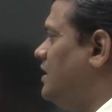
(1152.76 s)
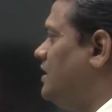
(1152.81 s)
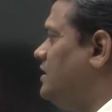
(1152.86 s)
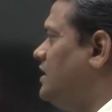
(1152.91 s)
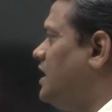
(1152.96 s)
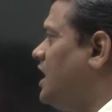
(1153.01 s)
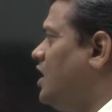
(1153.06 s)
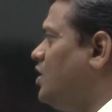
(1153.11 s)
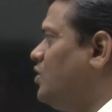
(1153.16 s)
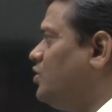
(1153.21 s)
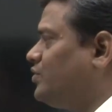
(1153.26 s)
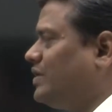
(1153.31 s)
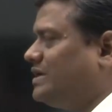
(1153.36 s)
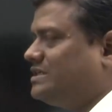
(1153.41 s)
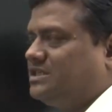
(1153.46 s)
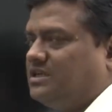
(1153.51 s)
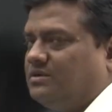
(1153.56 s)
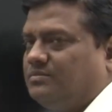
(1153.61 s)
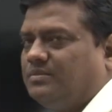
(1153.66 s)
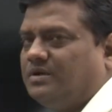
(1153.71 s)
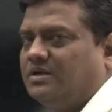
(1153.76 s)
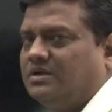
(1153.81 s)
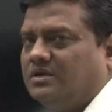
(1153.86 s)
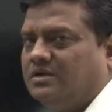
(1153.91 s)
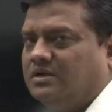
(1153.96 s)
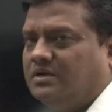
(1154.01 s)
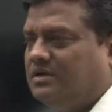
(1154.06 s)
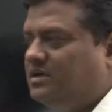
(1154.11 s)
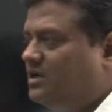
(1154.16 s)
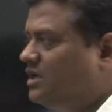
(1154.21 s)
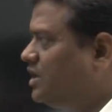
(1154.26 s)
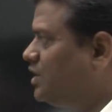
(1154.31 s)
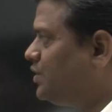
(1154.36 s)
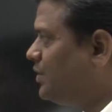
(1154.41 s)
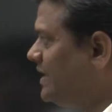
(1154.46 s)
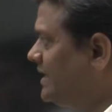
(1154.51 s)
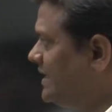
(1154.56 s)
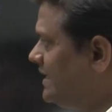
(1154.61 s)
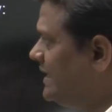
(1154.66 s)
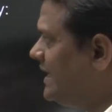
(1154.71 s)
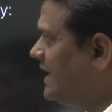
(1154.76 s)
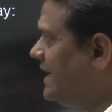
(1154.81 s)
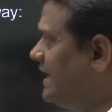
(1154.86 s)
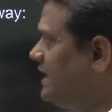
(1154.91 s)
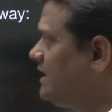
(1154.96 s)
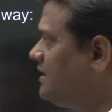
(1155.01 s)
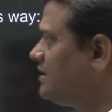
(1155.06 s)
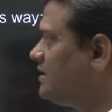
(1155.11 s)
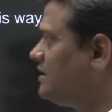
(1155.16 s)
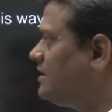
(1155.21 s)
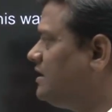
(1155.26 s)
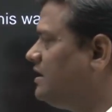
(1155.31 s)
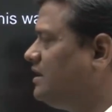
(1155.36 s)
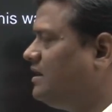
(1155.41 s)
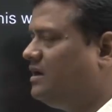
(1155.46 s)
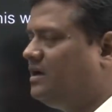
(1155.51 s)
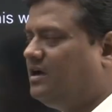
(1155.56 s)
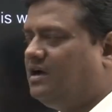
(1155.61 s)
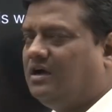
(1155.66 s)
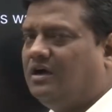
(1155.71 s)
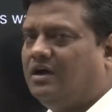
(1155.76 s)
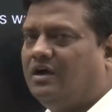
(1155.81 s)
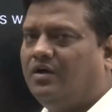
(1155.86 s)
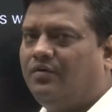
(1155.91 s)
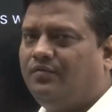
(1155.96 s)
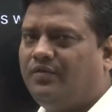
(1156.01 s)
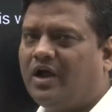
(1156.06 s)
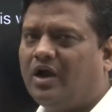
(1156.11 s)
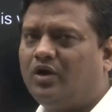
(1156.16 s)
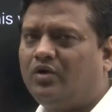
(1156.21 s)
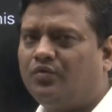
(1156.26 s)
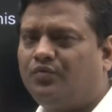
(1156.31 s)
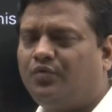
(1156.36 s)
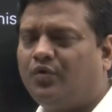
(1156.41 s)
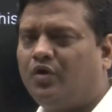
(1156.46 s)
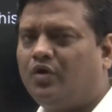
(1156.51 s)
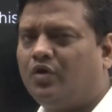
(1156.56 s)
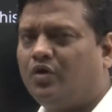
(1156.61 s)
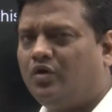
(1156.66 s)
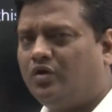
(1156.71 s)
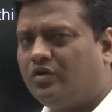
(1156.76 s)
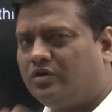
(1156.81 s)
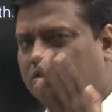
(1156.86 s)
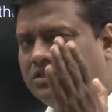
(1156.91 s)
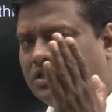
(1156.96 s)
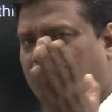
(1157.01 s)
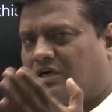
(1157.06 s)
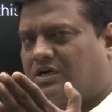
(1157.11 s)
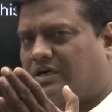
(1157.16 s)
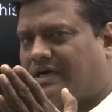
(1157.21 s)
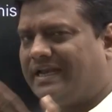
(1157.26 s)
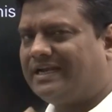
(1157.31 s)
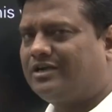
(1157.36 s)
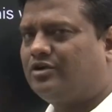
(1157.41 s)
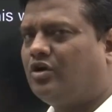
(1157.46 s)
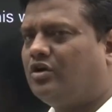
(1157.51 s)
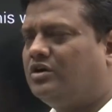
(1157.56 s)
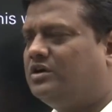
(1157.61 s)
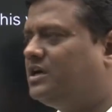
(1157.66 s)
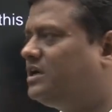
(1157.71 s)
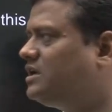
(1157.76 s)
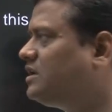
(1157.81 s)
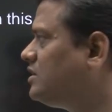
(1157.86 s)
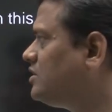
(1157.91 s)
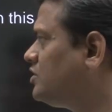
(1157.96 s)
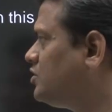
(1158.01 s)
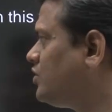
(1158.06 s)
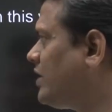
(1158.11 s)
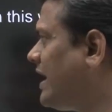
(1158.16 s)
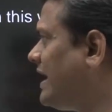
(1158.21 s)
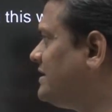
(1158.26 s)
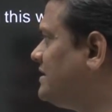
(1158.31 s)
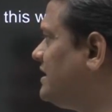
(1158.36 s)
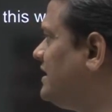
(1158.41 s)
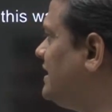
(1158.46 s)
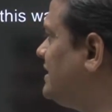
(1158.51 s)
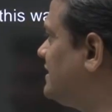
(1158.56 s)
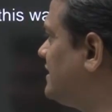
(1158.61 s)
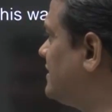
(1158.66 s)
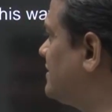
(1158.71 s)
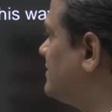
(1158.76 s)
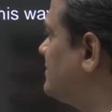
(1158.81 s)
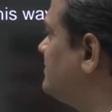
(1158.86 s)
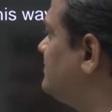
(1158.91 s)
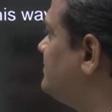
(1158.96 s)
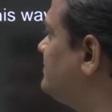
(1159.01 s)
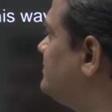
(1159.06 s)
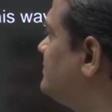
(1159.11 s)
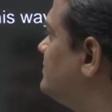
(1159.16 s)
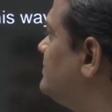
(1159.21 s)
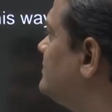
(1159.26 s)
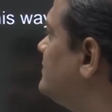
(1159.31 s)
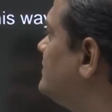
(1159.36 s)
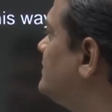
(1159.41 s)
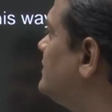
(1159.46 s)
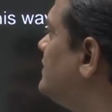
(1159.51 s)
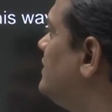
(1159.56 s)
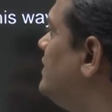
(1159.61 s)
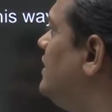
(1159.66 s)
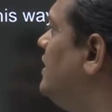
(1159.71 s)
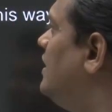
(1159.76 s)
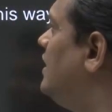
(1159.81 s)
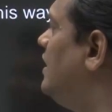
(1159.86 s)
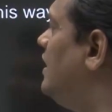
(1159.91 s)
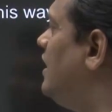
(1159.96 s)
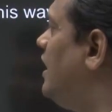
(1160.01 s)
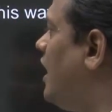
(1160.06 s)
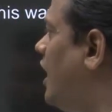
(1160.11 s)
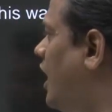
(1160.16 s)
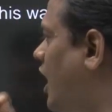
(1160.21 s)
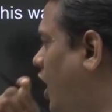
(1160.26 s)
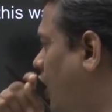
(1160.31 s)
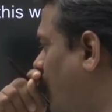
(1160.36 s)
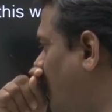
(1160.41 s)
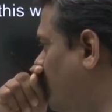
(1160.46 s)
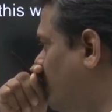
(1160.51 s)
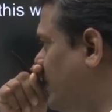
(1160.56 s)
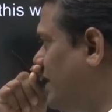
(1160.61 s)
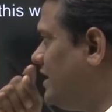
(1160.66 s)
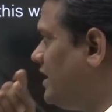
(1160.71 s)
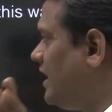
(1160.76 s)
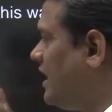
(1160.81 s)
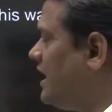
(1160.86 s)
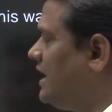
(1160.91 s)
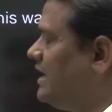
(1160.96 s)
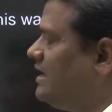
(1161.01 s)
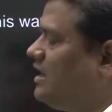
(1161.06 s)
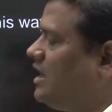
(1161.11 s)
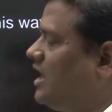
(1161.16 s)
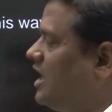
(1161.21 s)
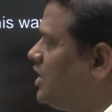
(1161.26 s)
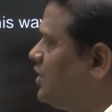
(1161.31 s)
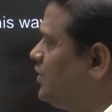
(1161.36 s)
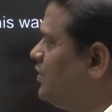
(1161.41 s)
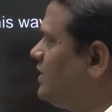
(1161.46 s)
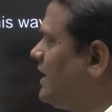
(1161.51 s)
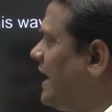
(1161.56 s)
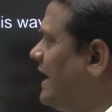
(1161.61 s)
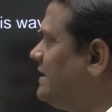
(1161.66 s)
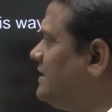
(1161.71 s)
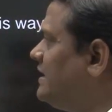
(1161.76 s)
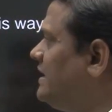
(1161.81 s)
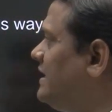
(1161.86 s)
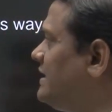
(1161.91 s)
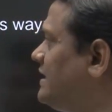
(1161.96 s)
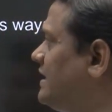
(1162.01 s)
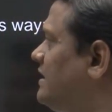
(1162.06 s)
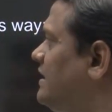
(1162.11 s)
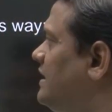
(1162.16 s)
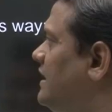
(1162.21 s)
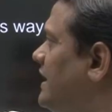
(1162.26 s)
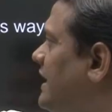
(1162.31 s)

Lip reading: Now question number 28. We have to follow the correct order to write the letter. How will Arun write the letter?